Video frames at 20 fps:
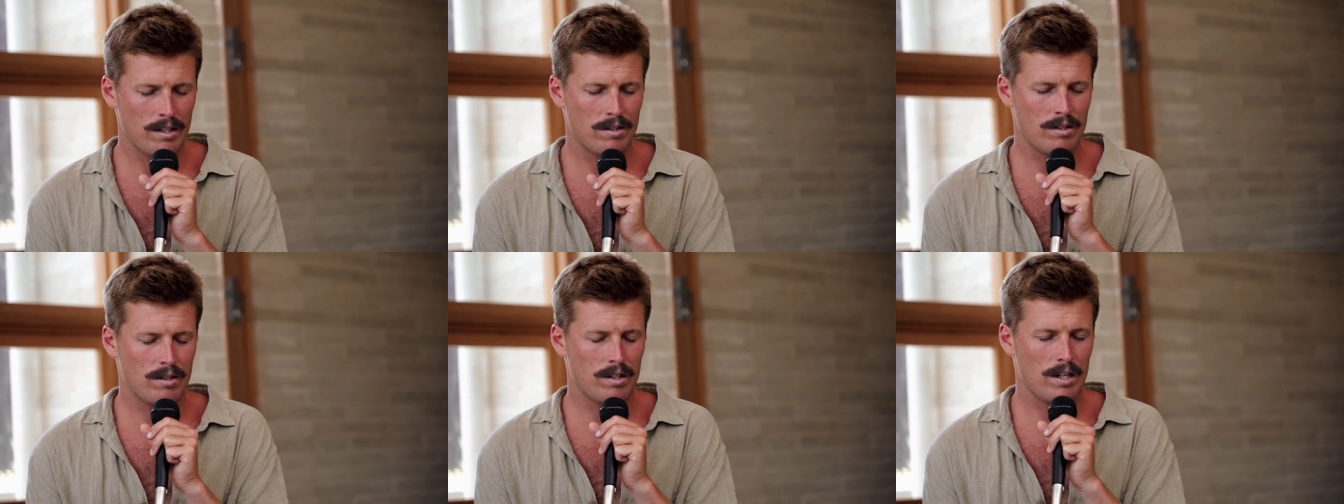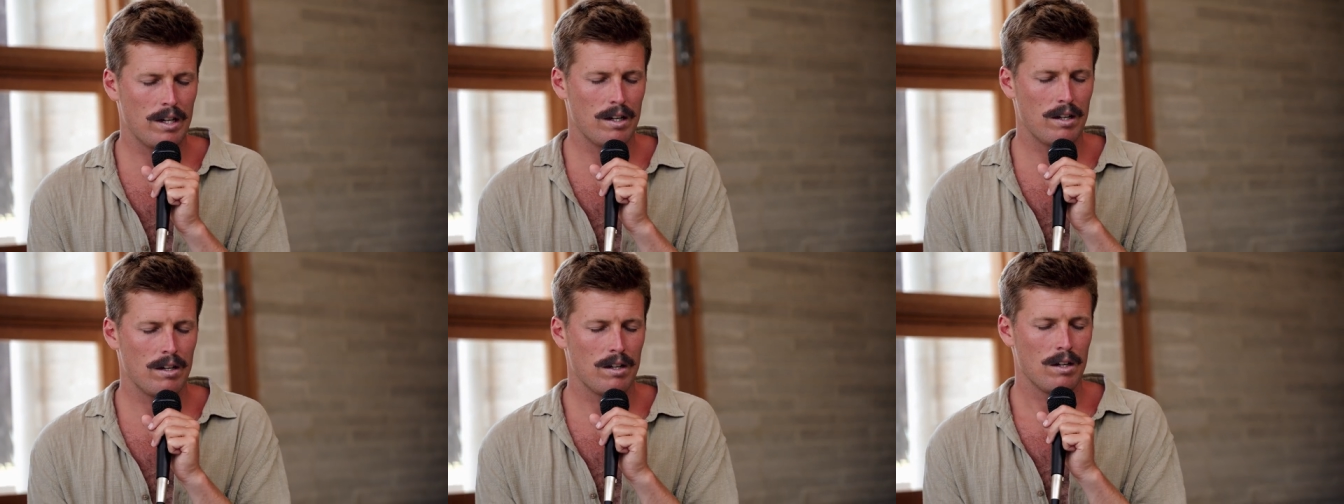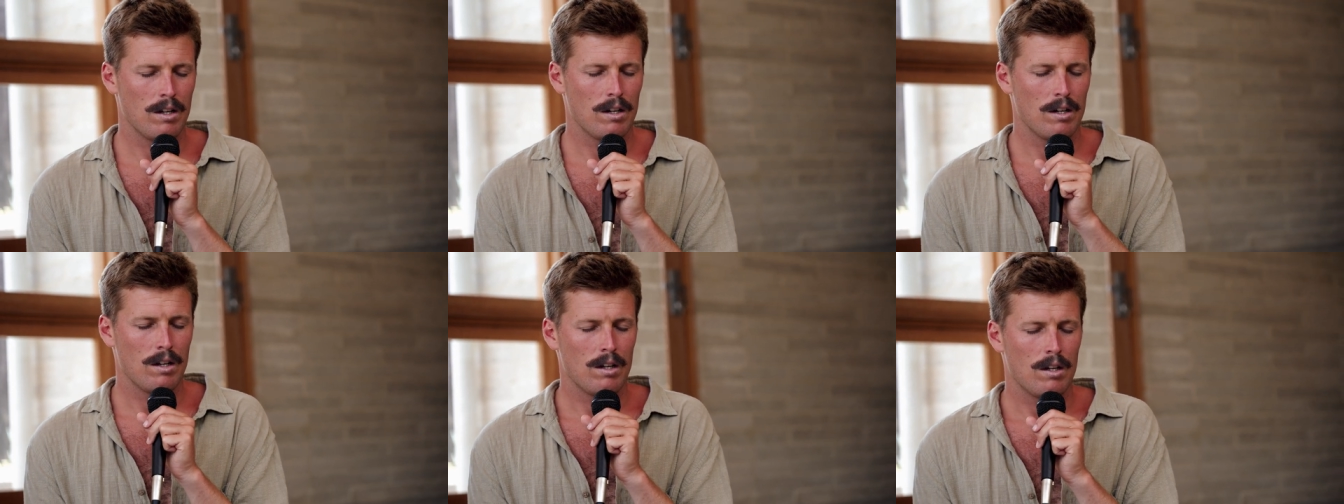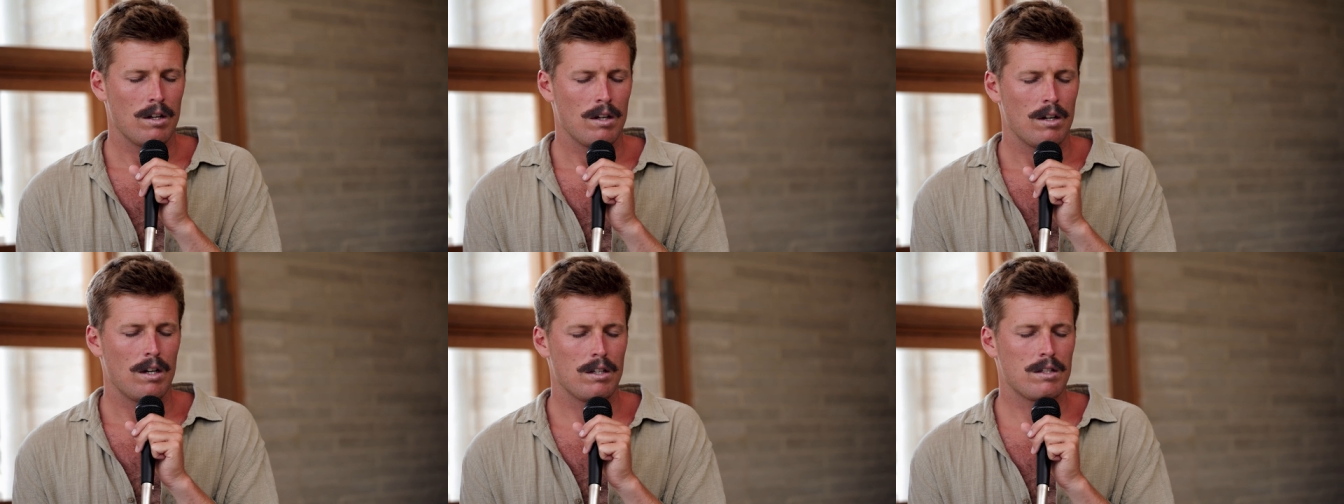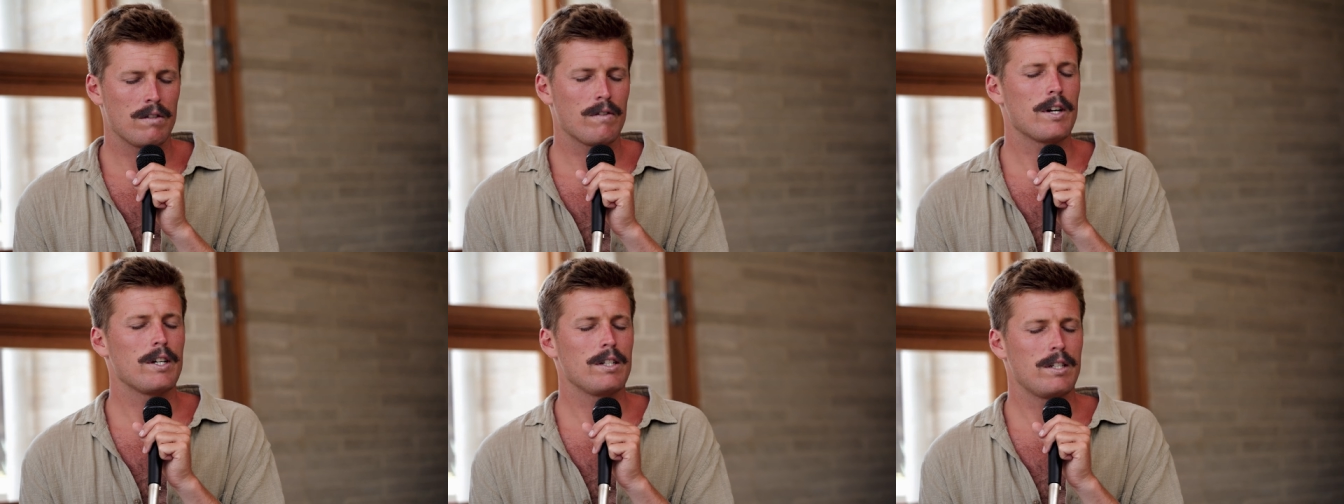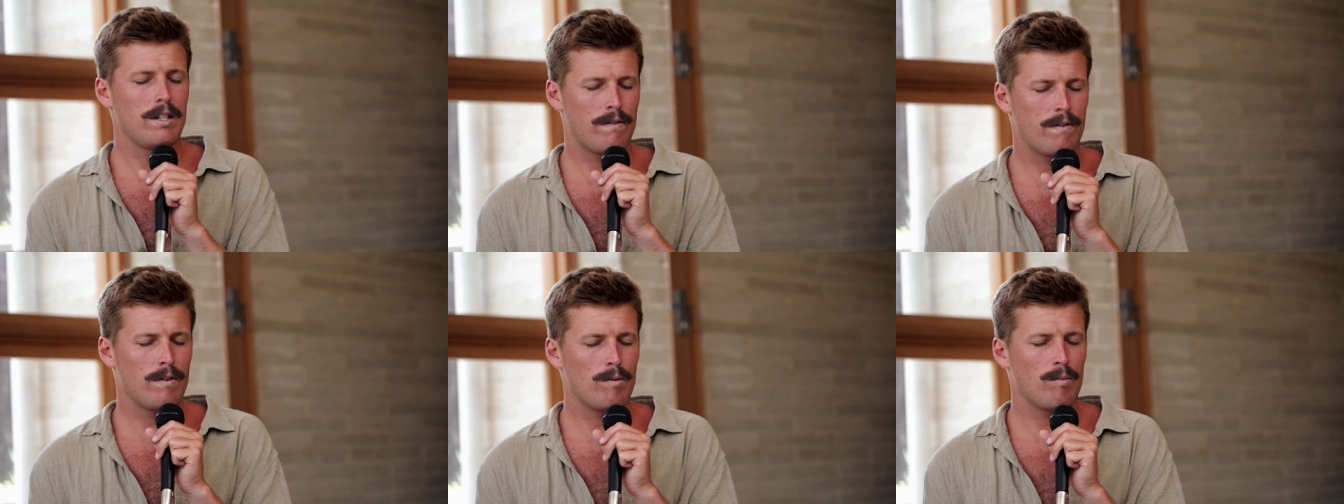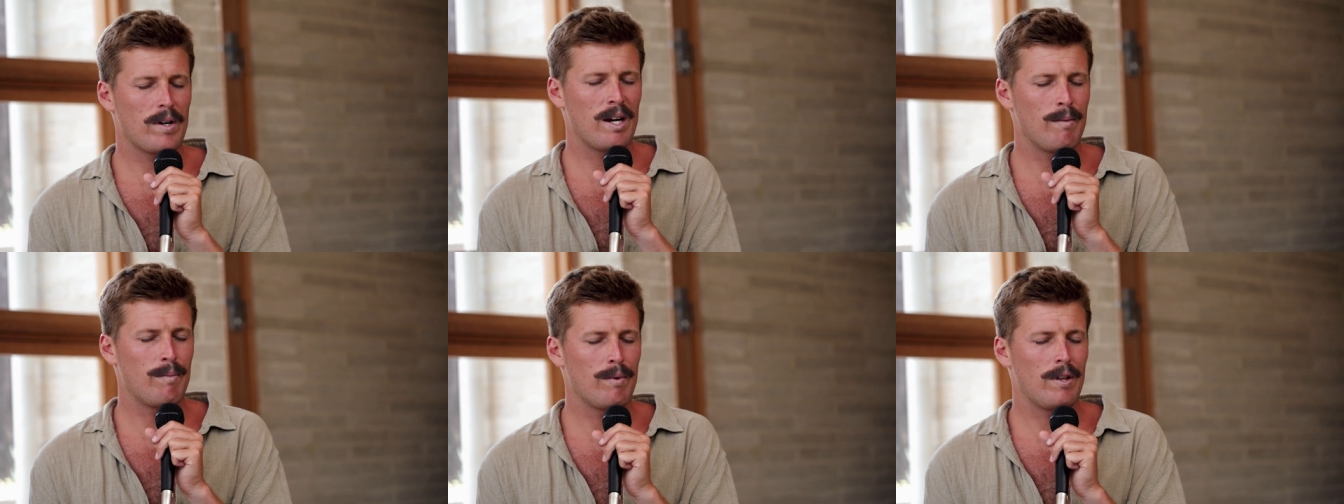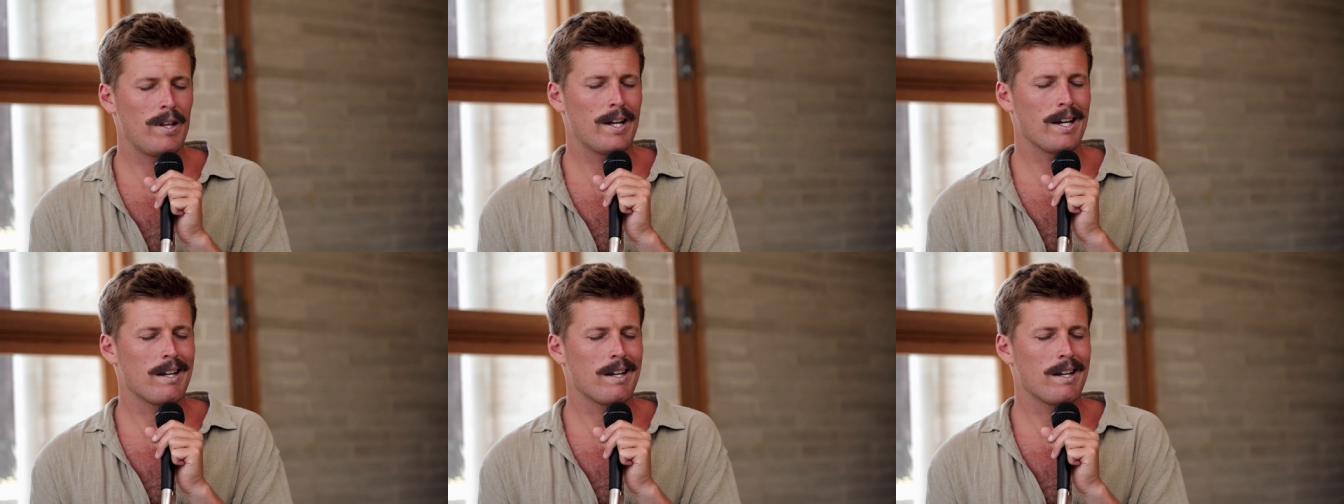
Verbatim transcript: it's just a very different way it's a very different way but